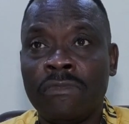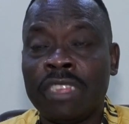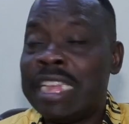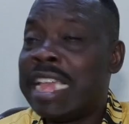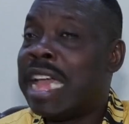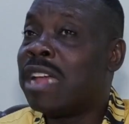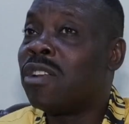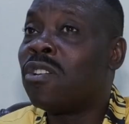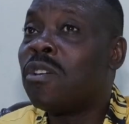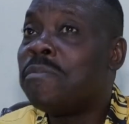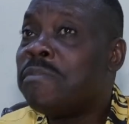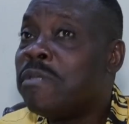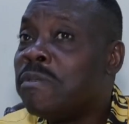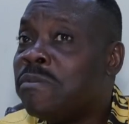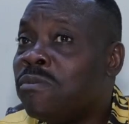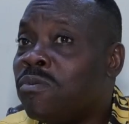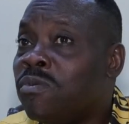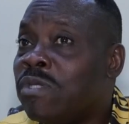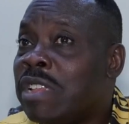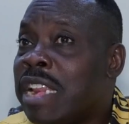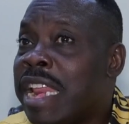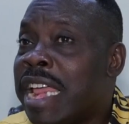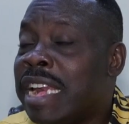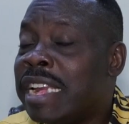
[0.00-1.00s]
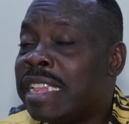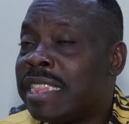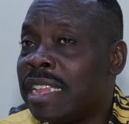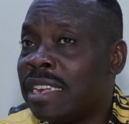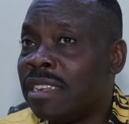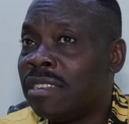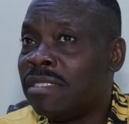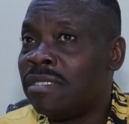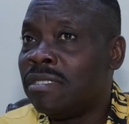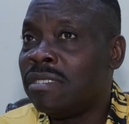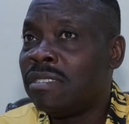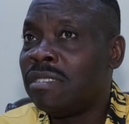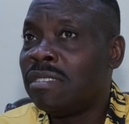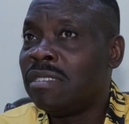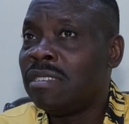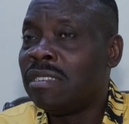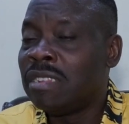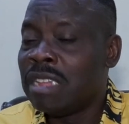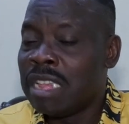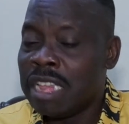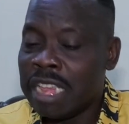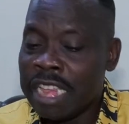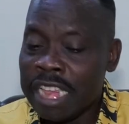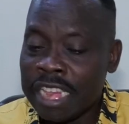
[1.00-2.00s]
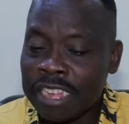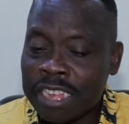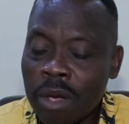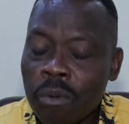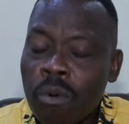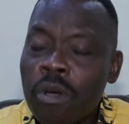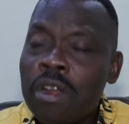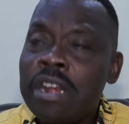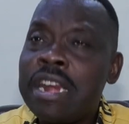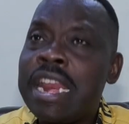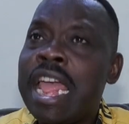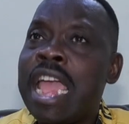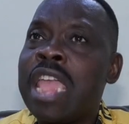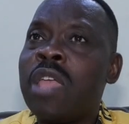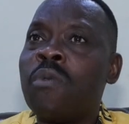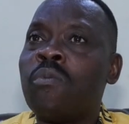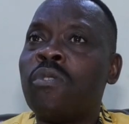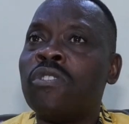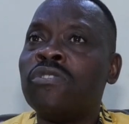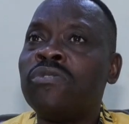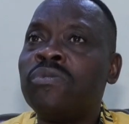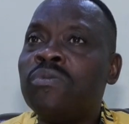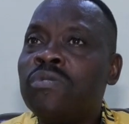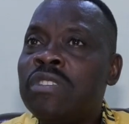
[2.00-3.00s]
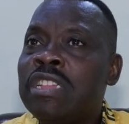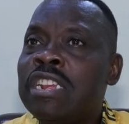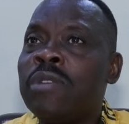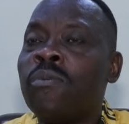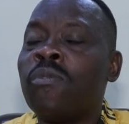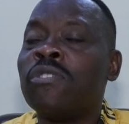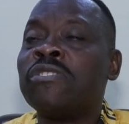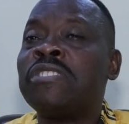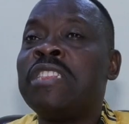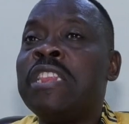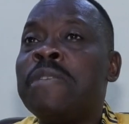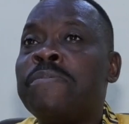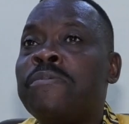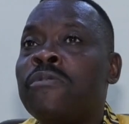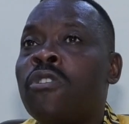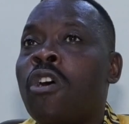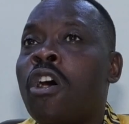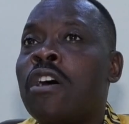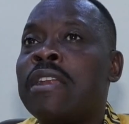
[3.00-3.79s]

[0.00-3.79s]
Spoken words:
He had not been doing anything. He said one day he was sleeping